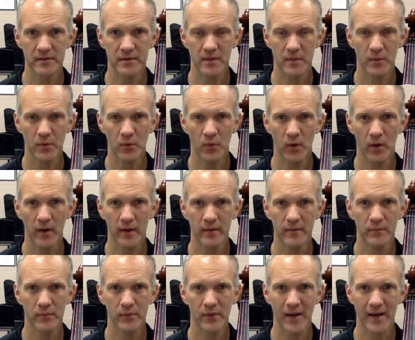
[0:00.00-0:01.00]
Number one,
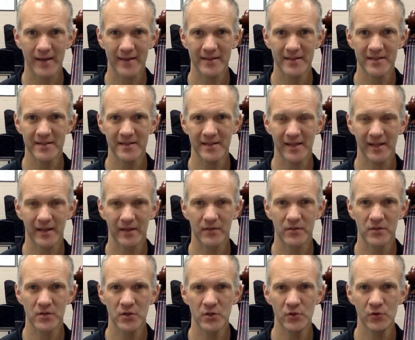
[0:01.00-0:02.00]
practice in
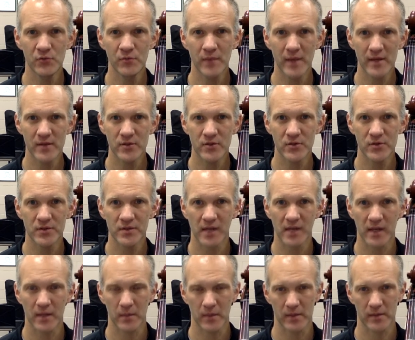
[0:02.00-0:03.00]
2 measure
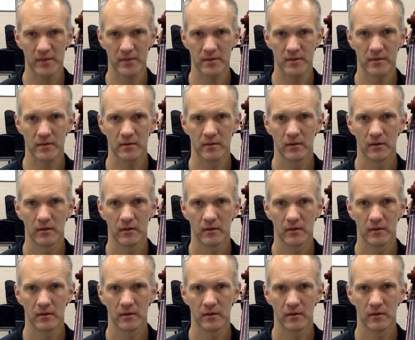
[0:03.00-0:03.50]
segments.